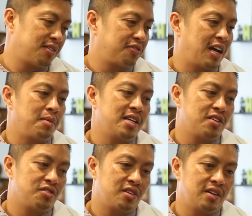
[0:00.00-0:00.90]
family
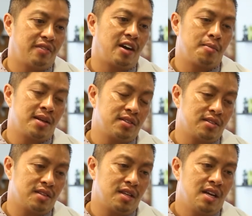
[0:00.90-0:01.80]
history, environment,
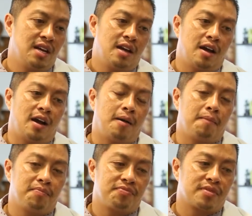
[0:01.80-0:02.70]

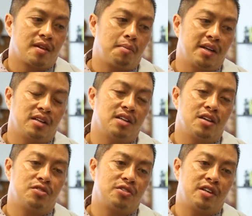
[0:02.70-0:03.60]
um, medical
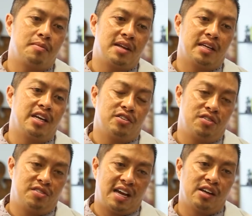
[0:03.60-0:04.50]
history,
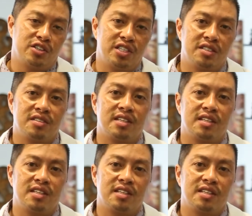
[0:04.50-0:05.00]
medications, allergies.